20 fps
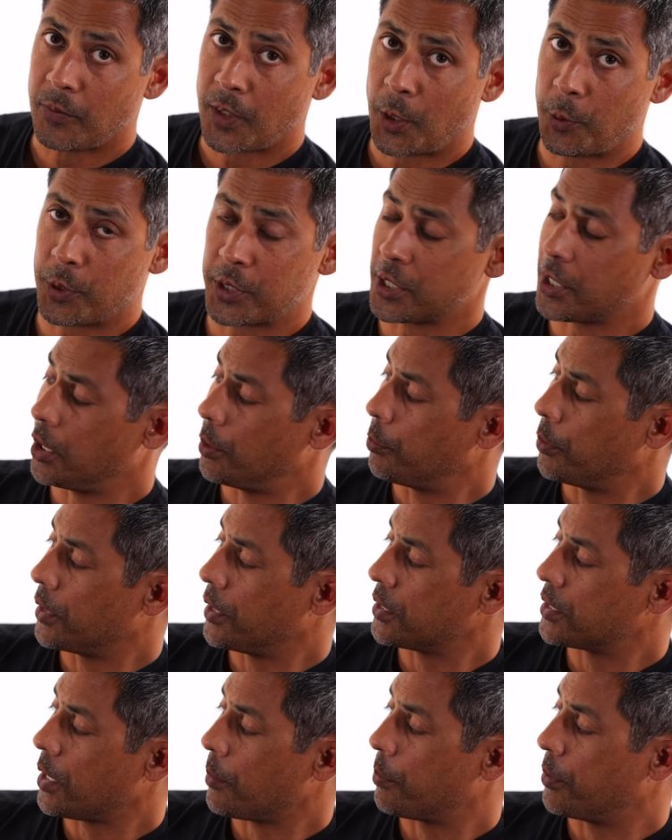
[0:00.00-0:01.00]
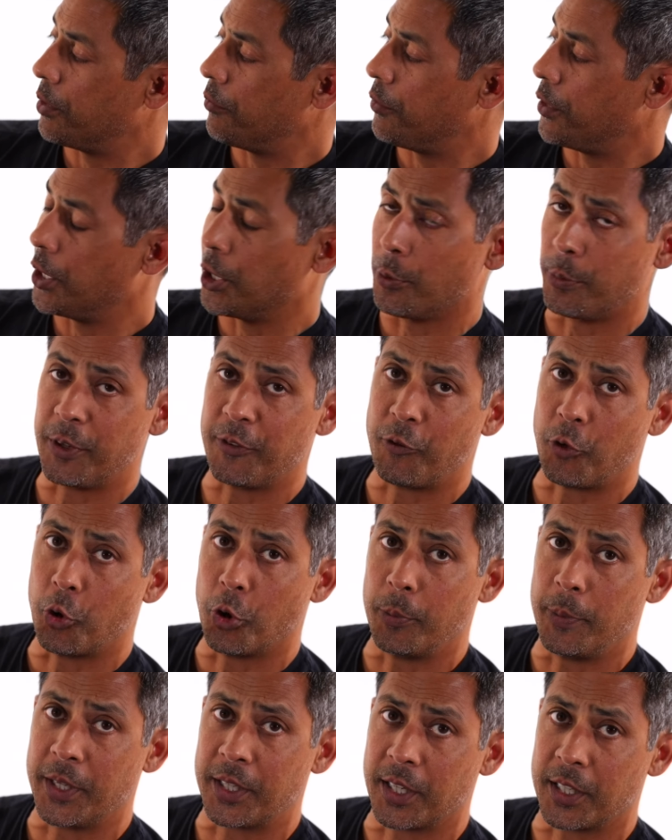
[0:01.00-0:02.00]
I wasn't going to bring this up in a video
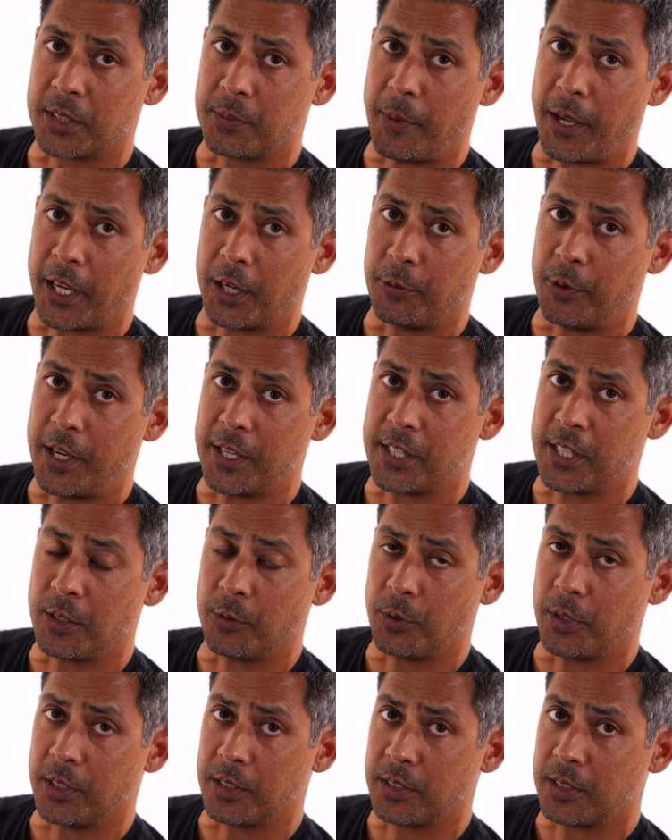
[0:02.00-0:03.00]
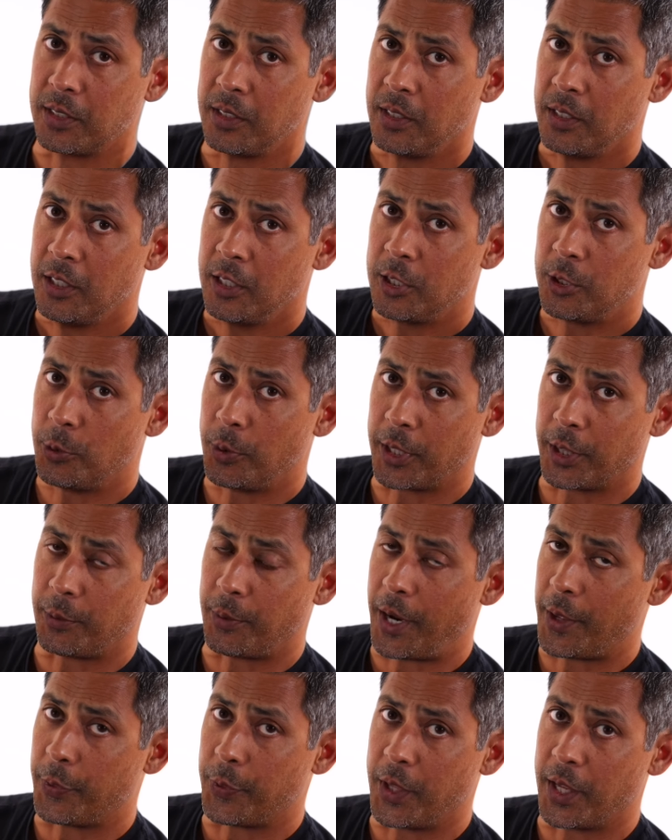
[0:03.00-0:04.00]
before because Megan Racing was doing the
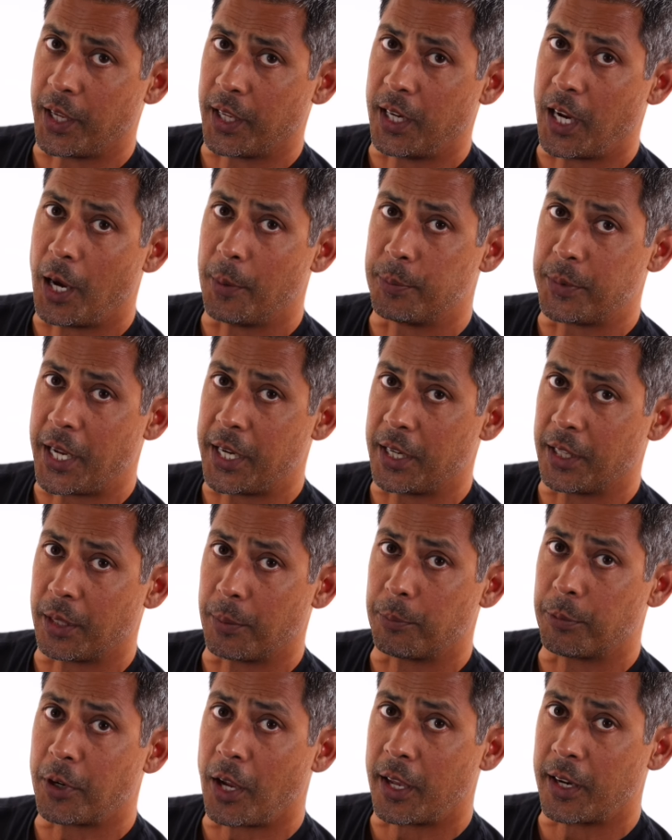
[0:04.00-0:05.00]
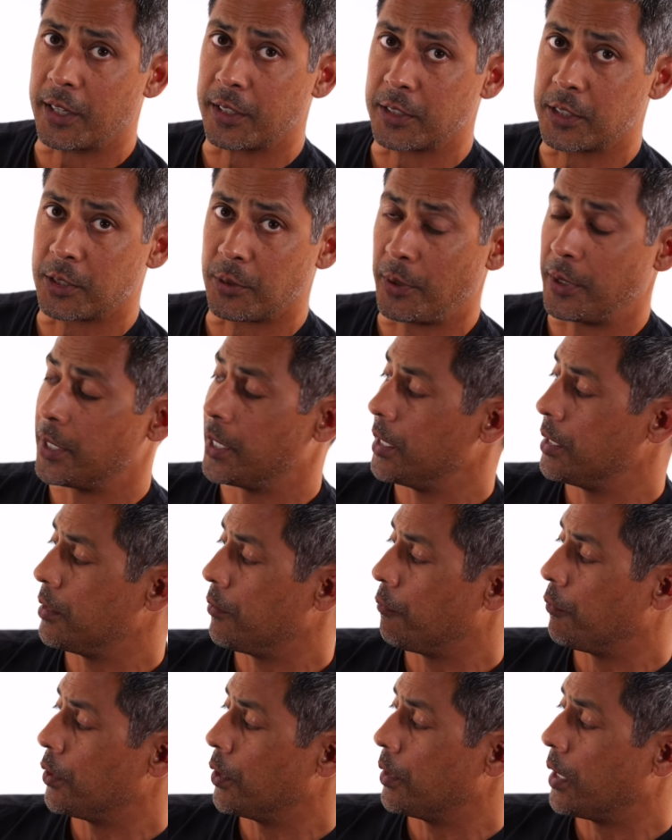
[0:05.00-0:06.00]
right thing and updating the product, so I
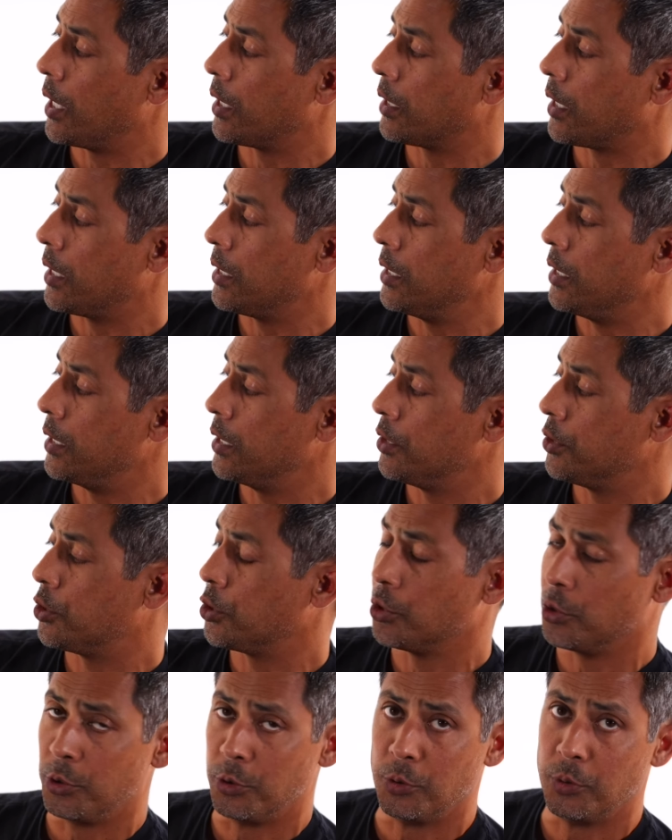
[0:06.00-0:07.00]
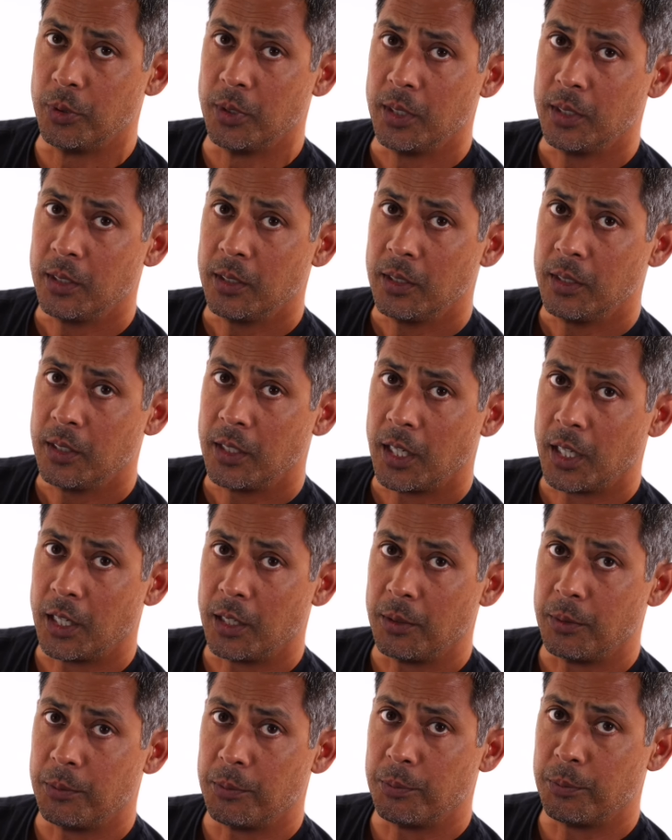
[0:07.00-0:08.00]
didn't feel like I needed to
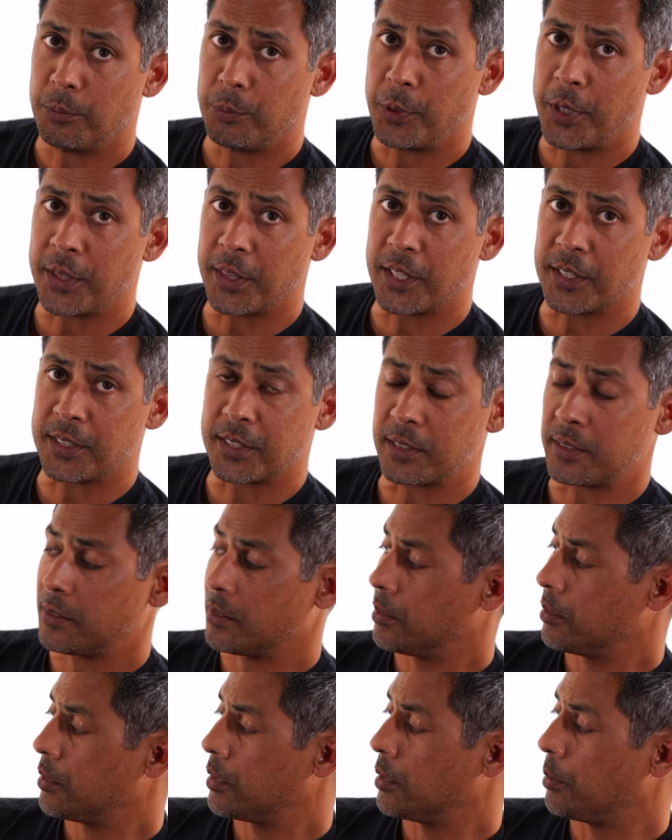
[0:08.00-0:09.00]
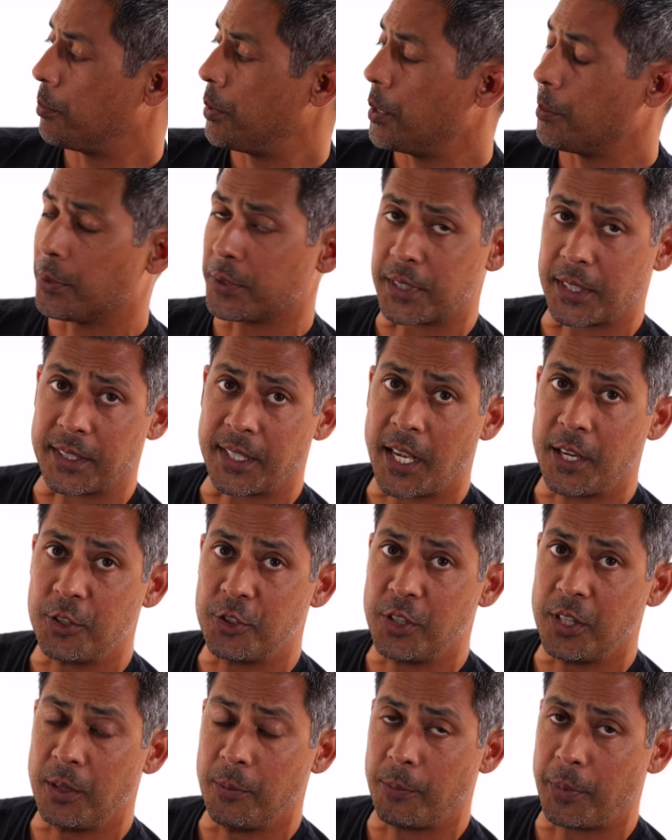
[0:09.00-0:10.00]
uh, bring this to people's
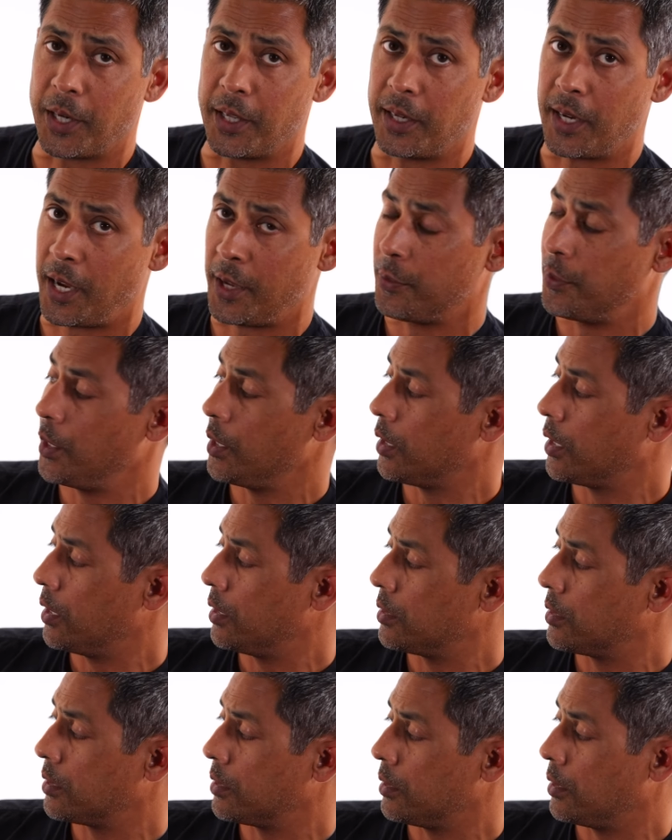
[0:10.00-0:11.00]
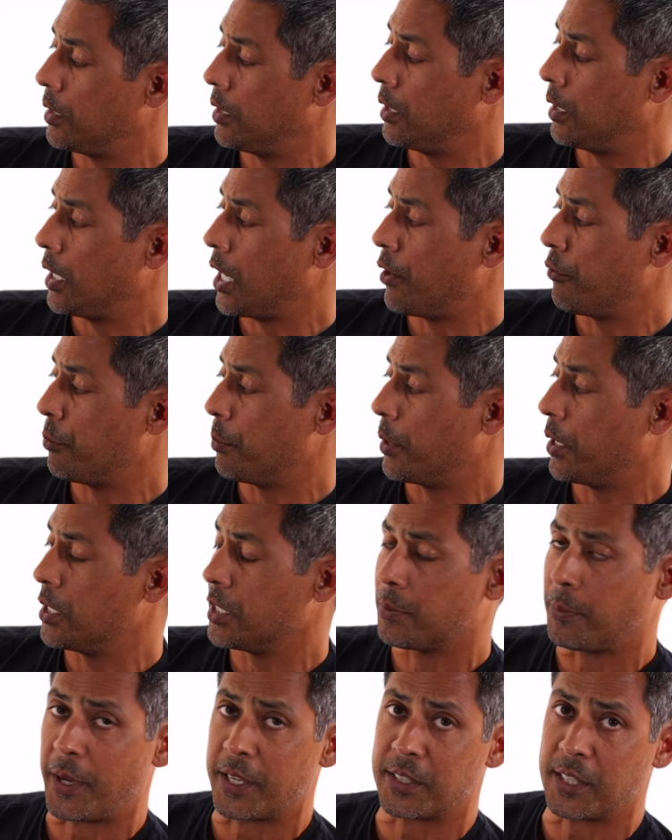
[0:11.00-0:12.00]
attention, but I think it's in
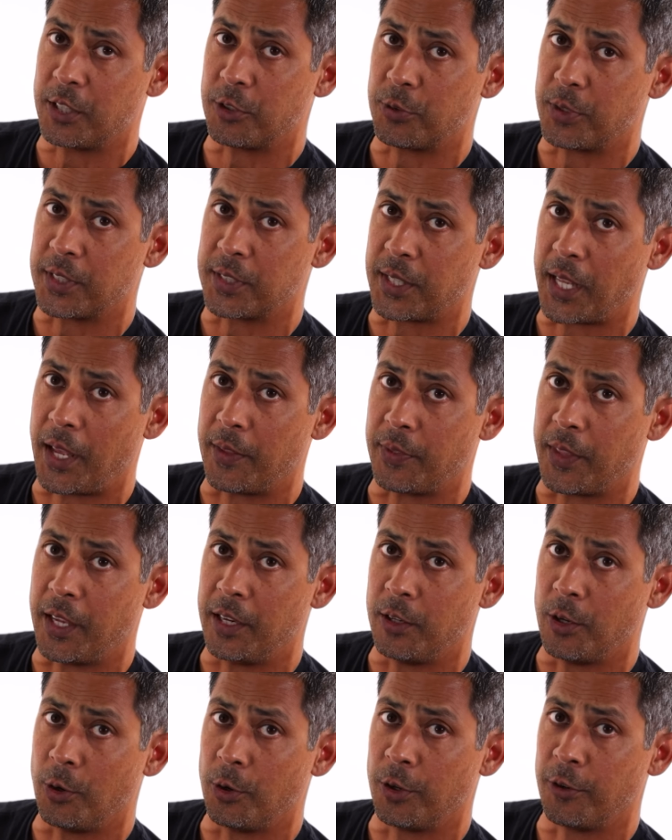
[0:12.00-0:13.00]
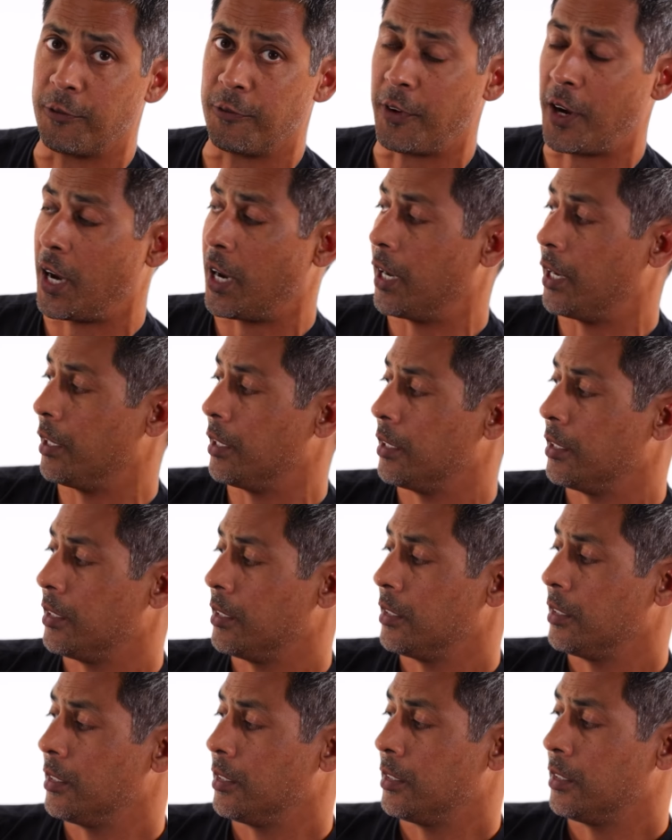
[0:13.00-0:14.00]
everybody's best interest that they notify
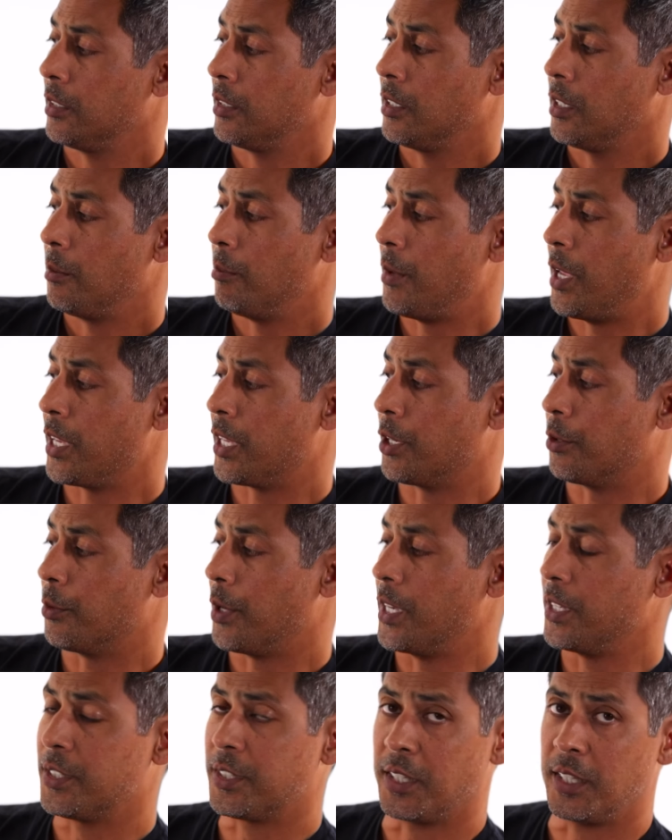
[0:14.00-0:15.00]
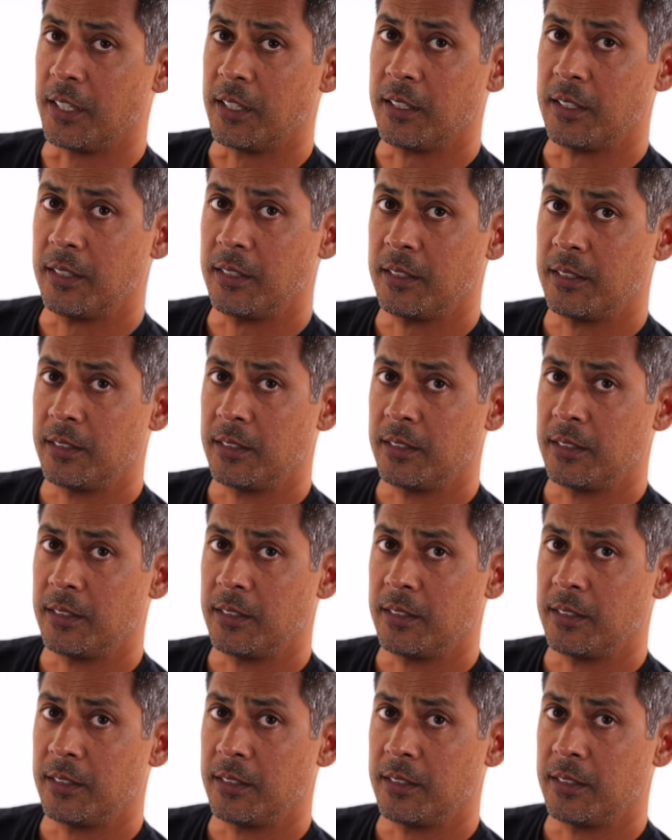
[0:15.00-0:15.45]
Megan Racing